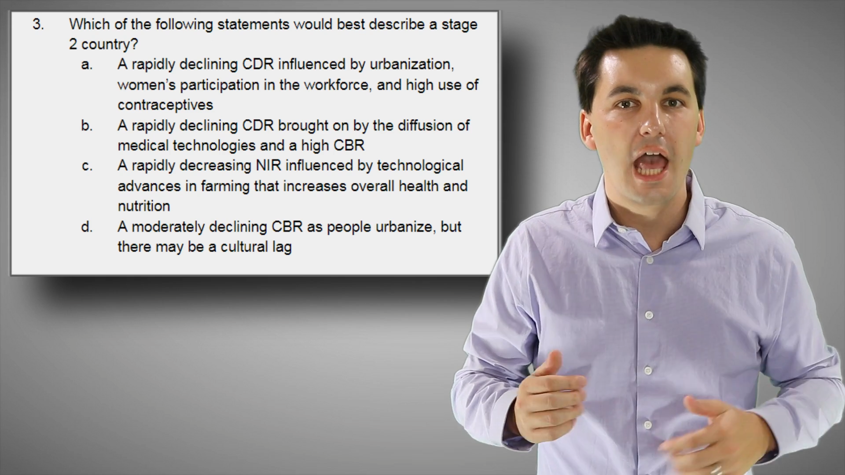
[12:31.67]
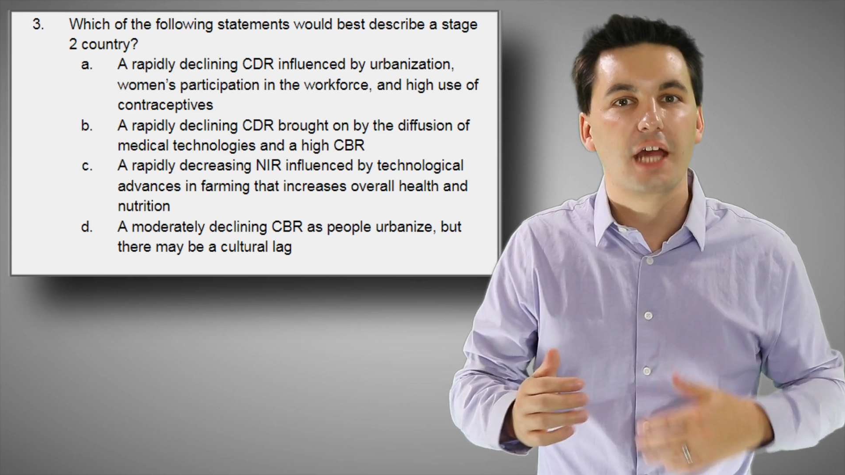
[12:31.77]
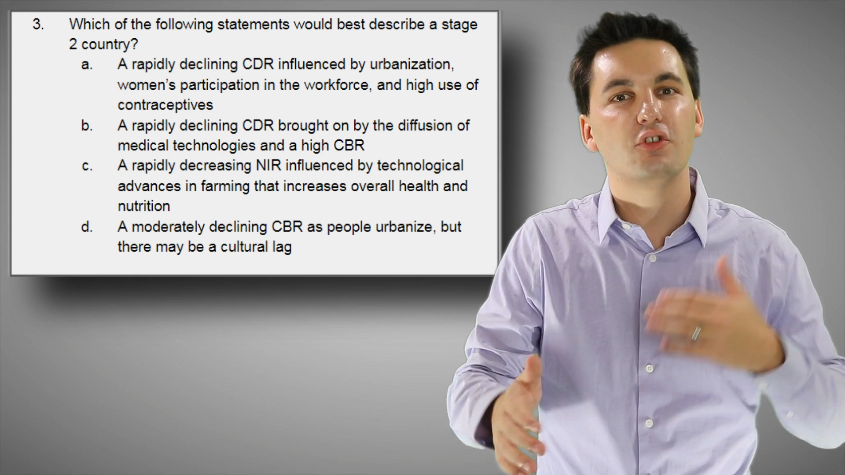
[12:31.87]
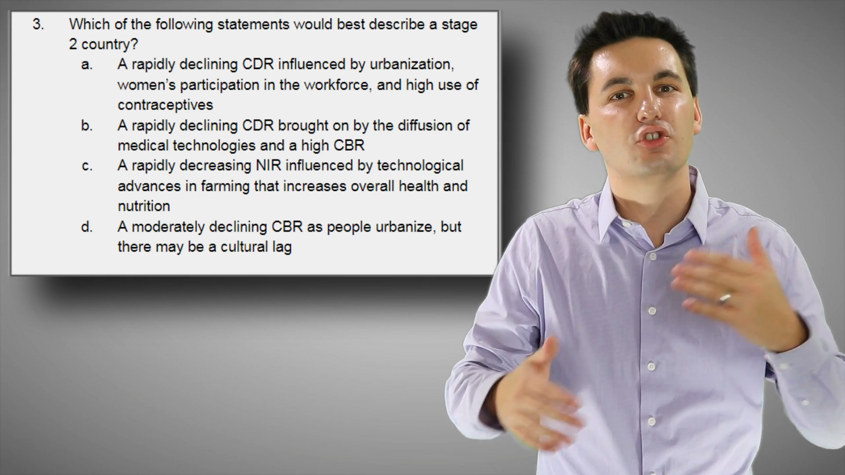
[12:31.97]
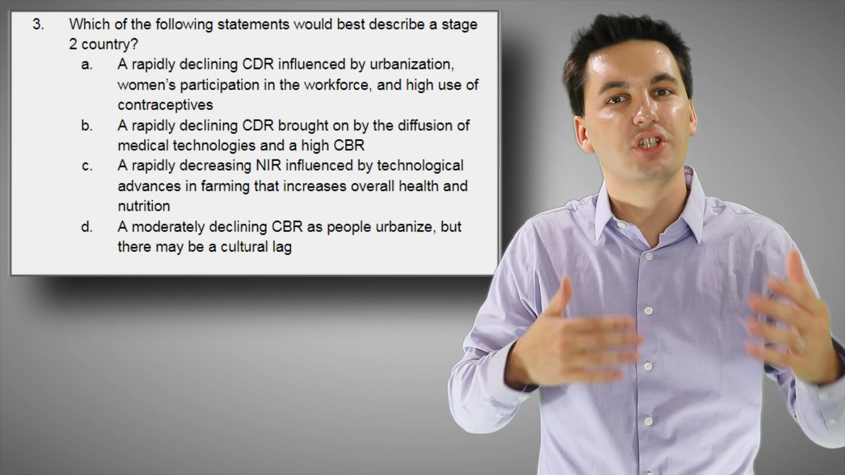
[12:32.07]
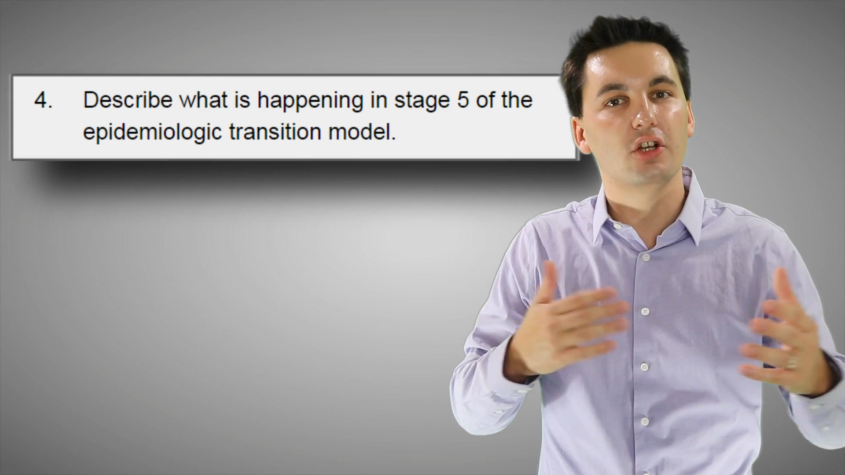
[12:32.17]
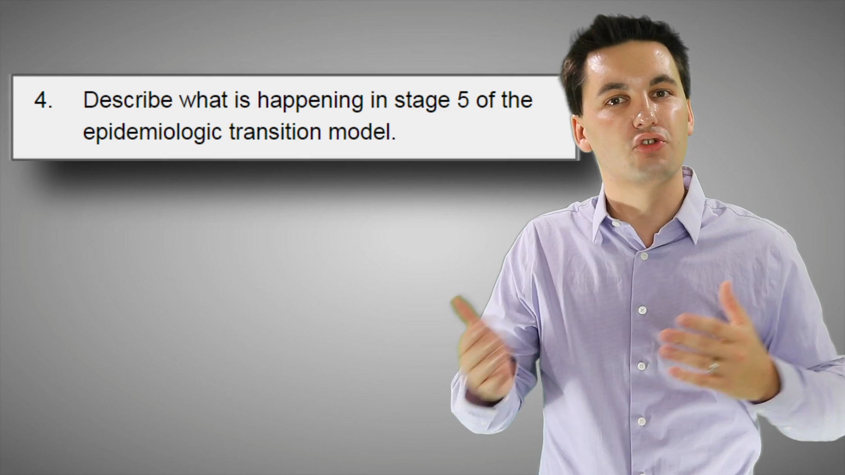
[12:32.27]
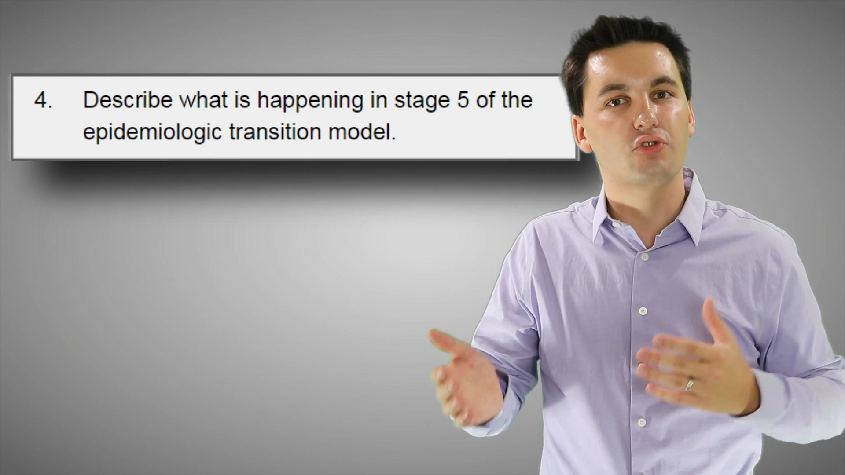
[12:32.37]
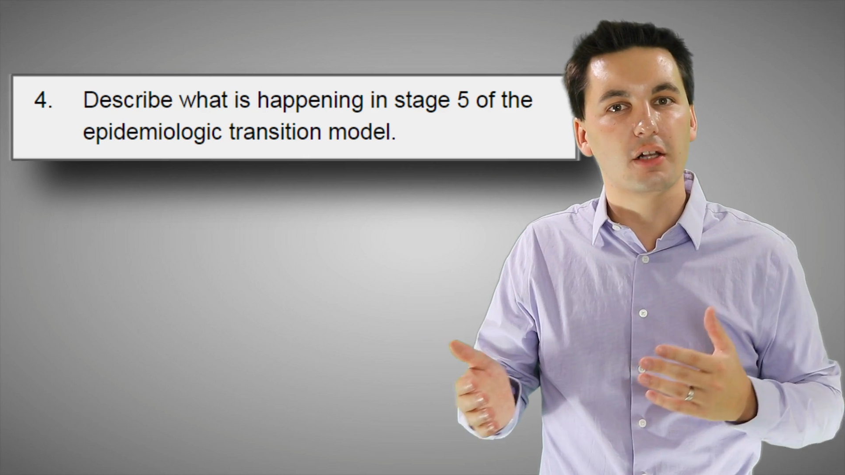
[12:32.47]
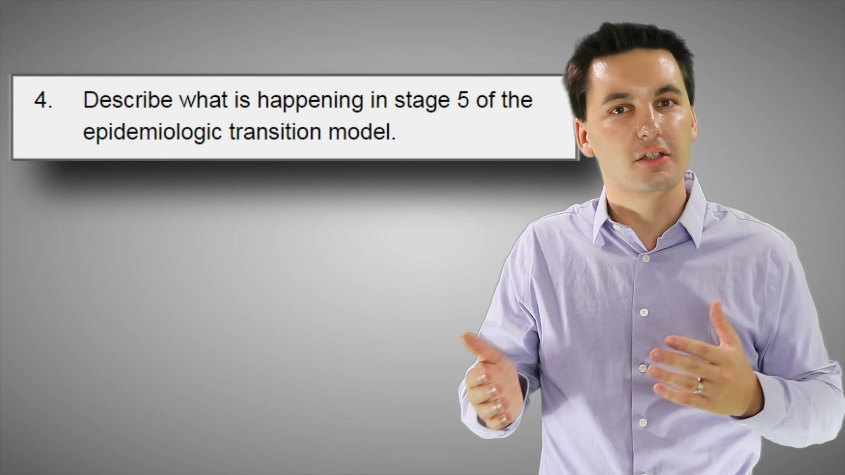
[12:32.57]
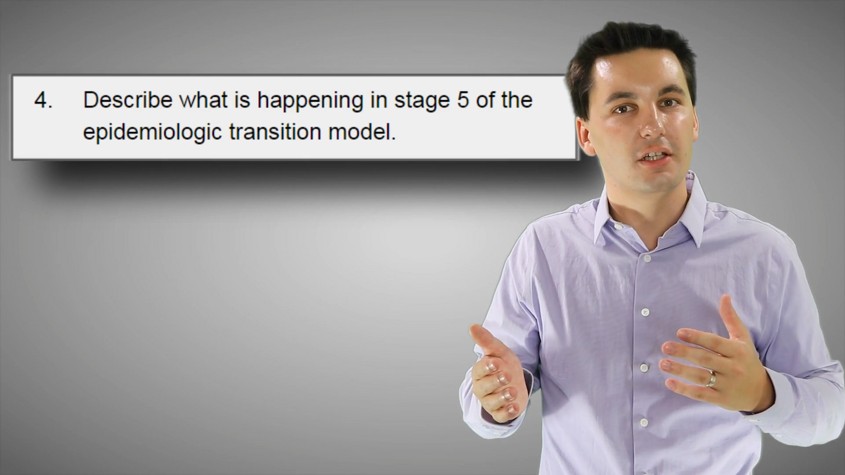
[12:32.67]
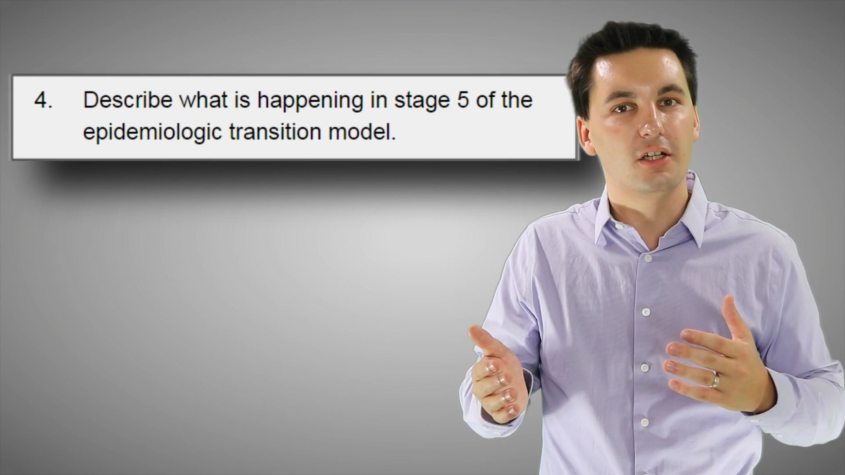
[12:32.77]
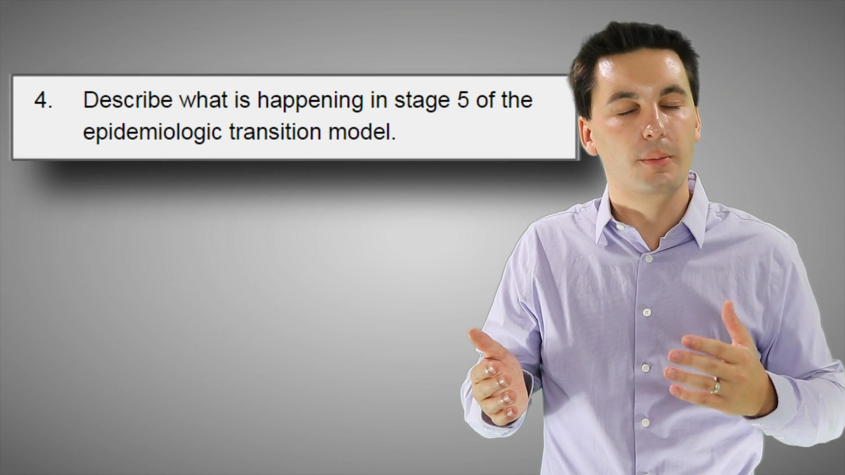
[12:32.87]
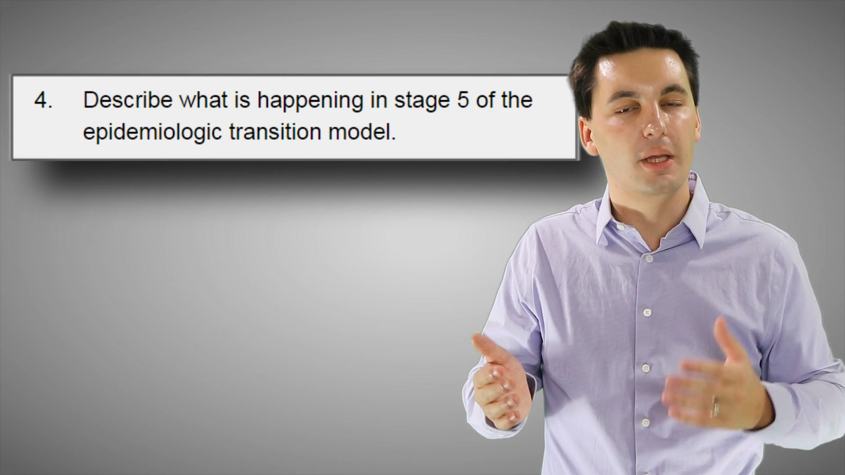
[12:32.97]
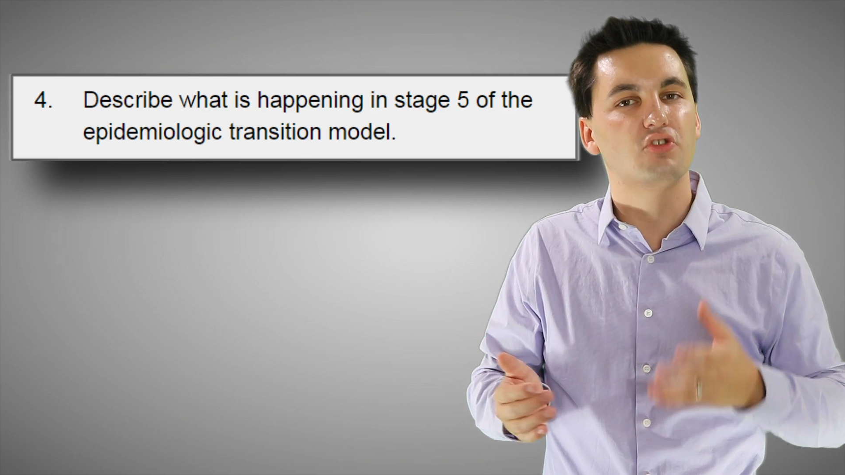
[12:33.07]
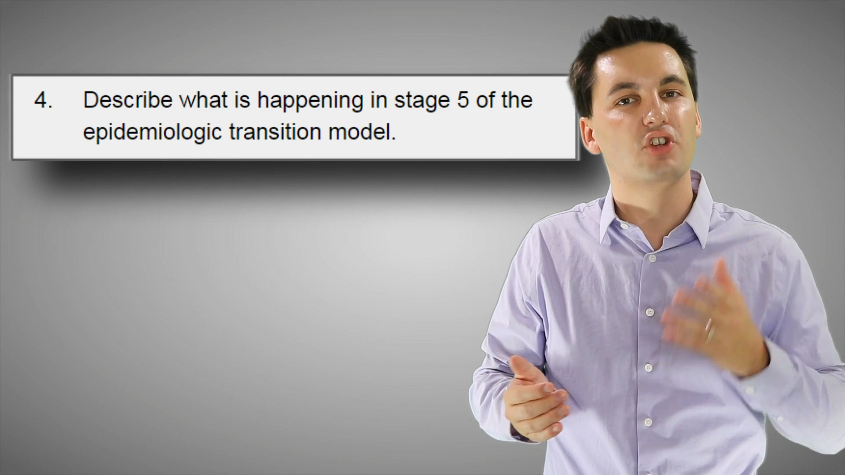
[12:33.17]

And if you're still struggling a little bit,